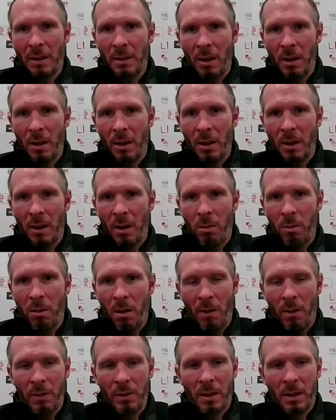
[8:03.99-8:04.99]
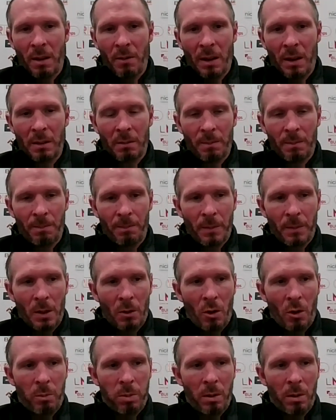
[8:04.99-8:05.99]
You know, obviously I've had
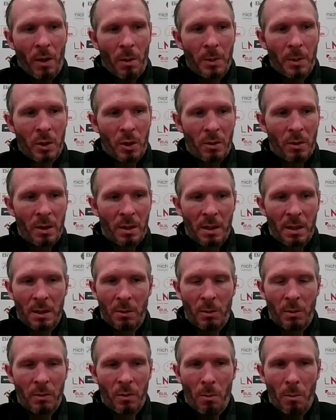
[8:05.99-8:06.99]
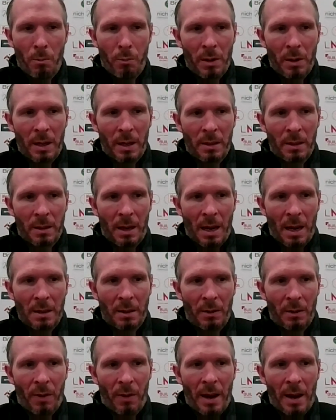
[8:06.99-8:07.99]
a couple of opportunities and we've done brilliant to get to
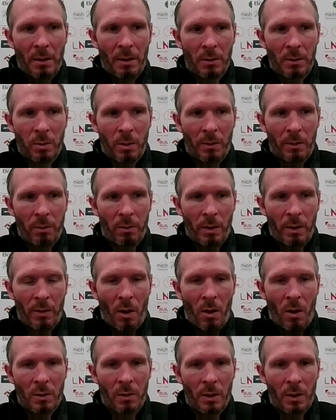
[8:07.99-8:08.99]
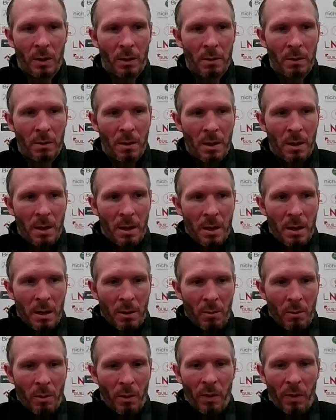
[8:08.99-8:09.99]
finals with, with Oxford and
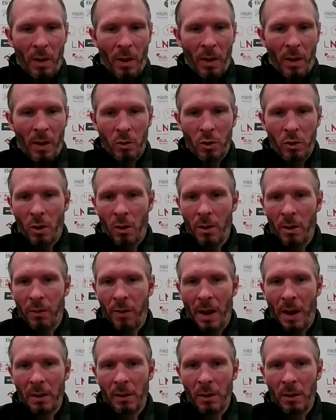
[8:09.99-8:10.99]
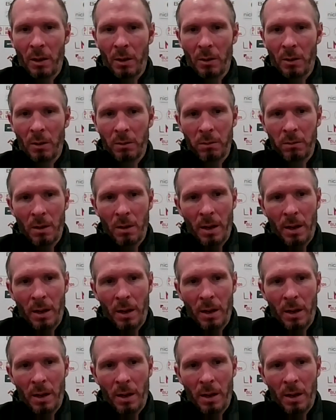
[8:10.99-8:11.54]
we fell short the final hurdle.